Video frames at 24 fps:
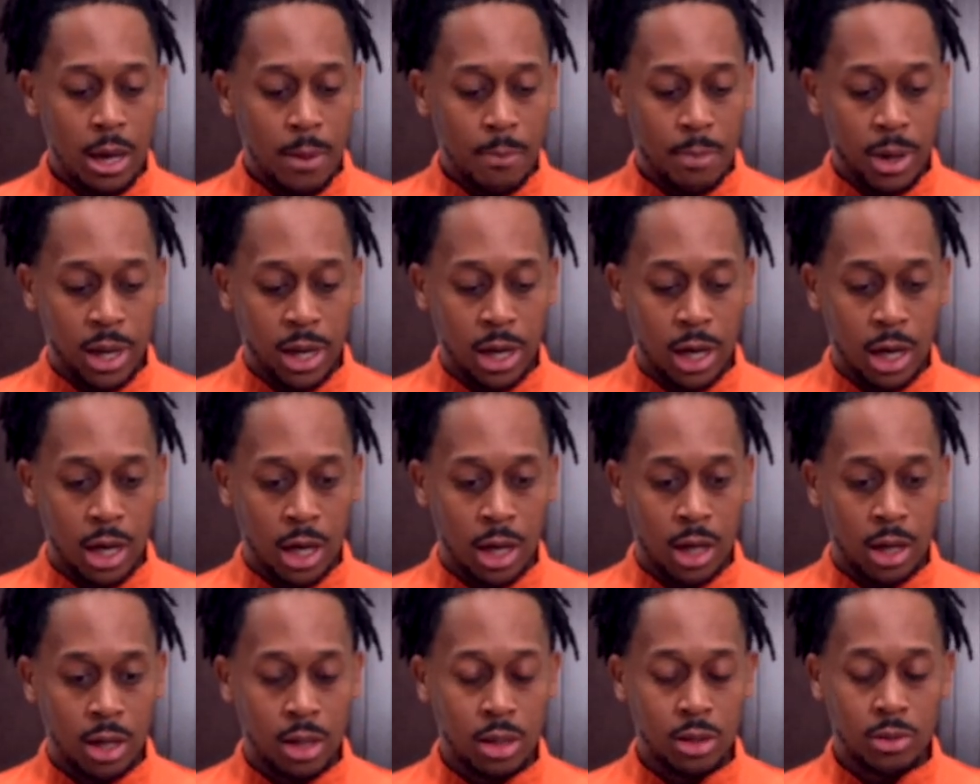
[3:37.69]

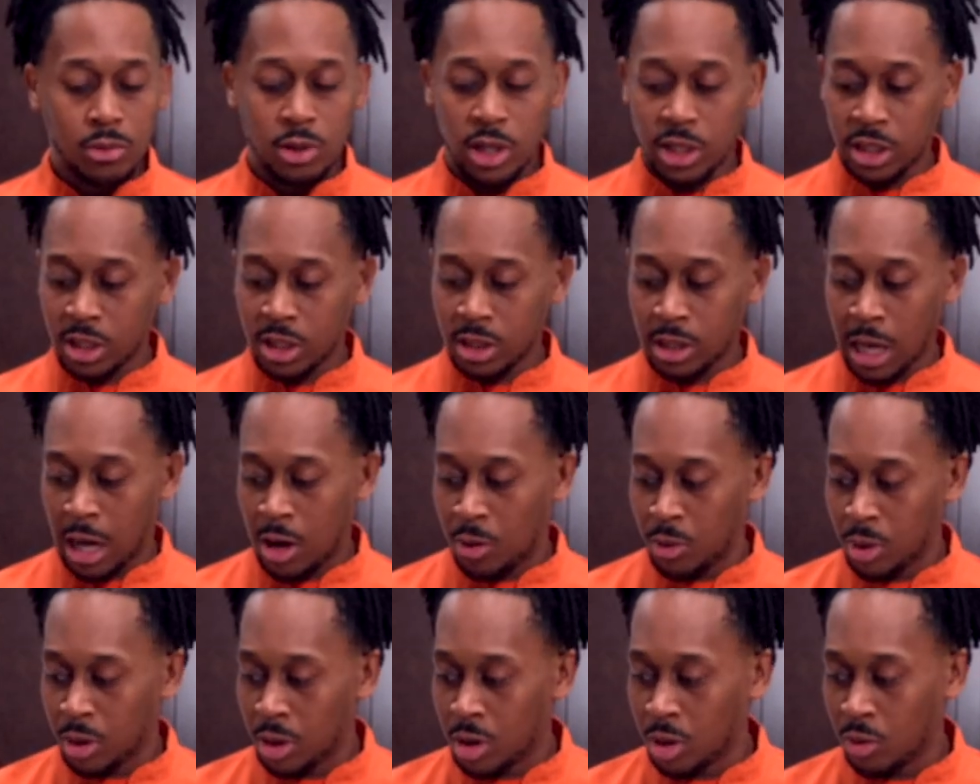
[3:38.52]
But this is how
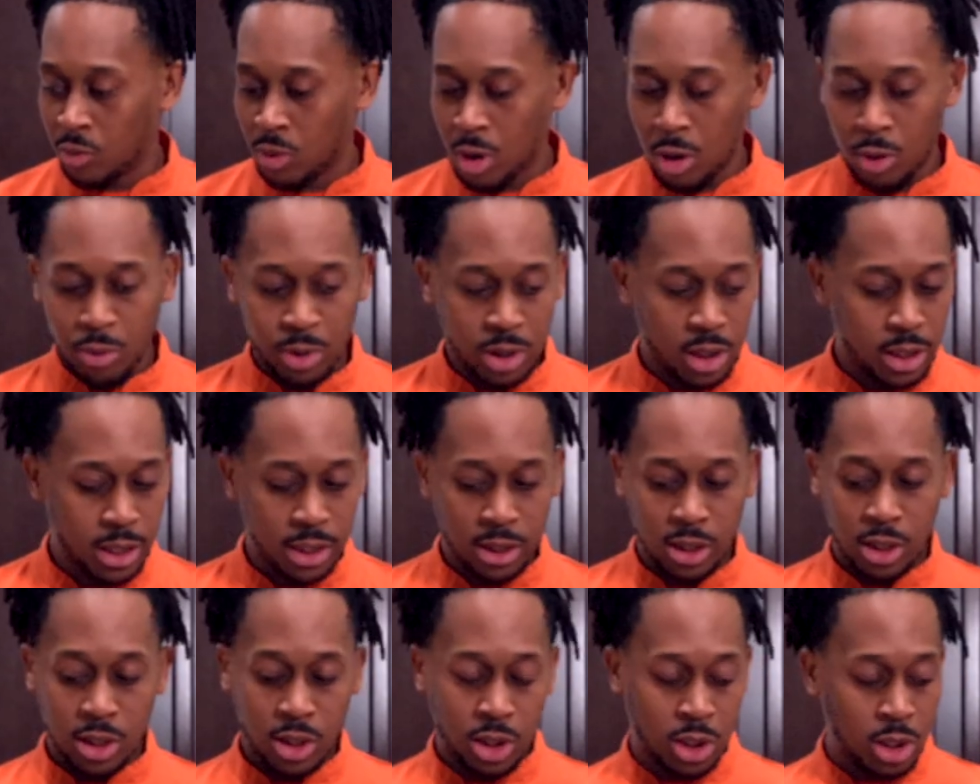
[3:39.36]
we're going to roll with
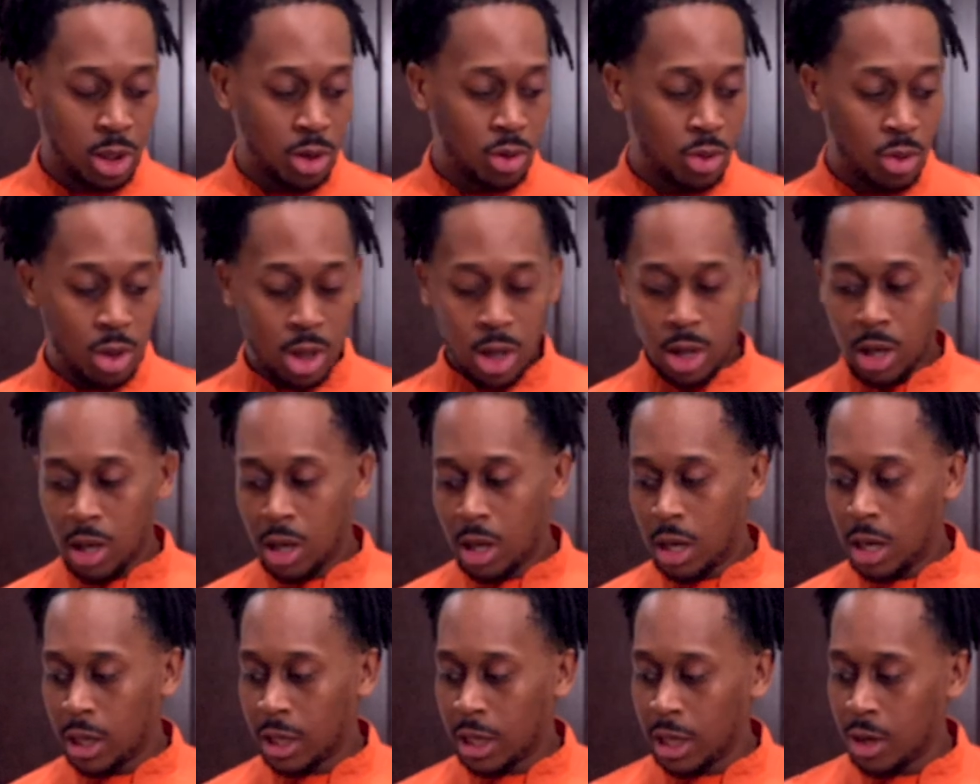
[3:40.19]
this. So
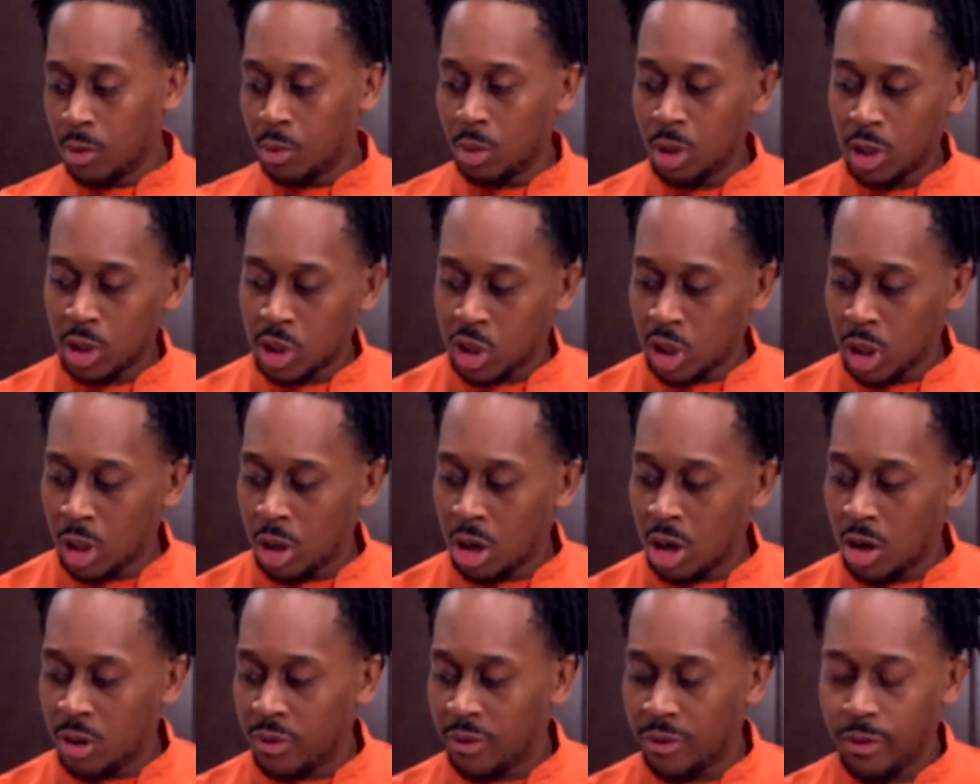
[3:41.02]
again, we're going to start
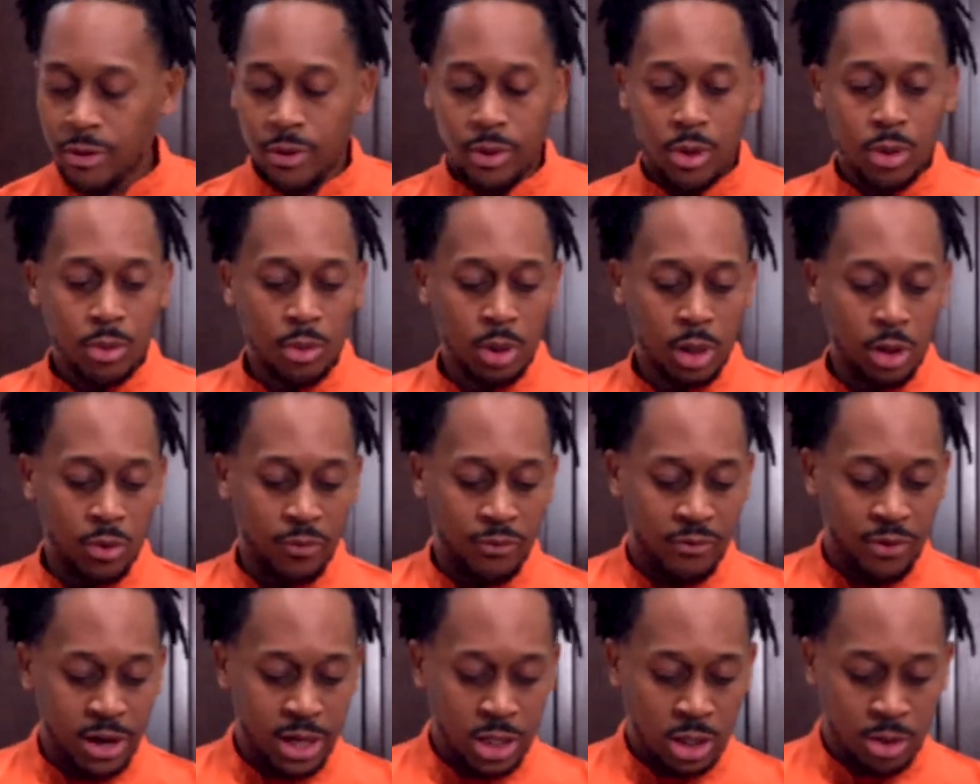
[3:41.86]
off with a little
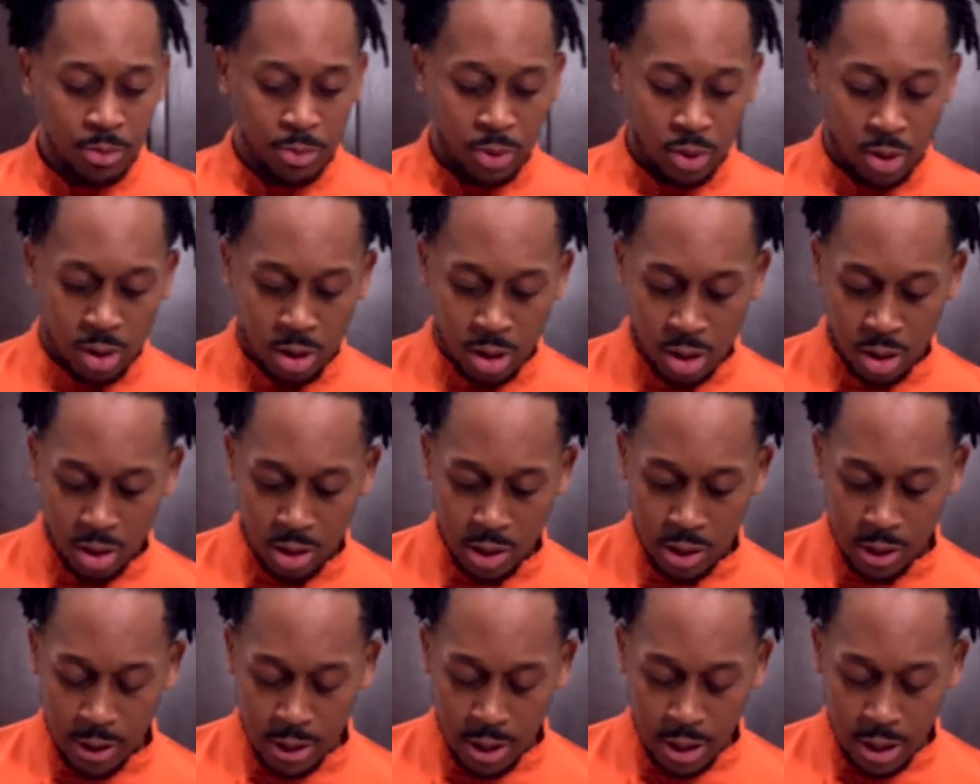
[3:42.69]
vegetable oil.